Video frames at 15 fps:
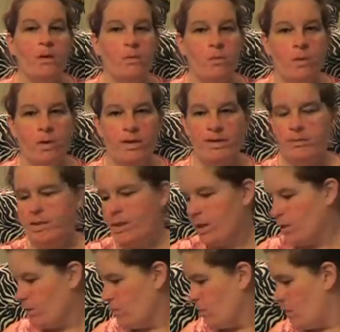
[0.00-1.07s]
Wasn't
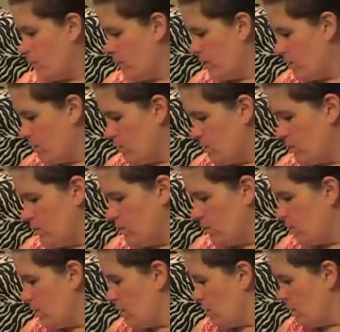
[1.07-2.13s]
planning those two at all.
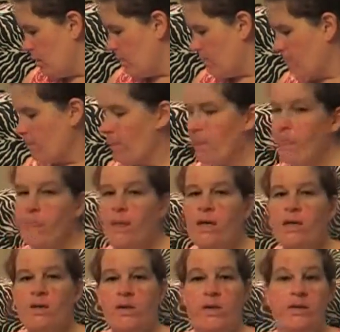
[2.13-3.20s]
Um,
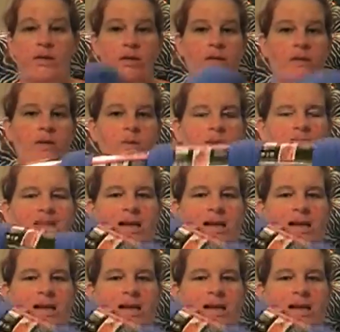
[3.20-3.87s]
yeah, saw this one in the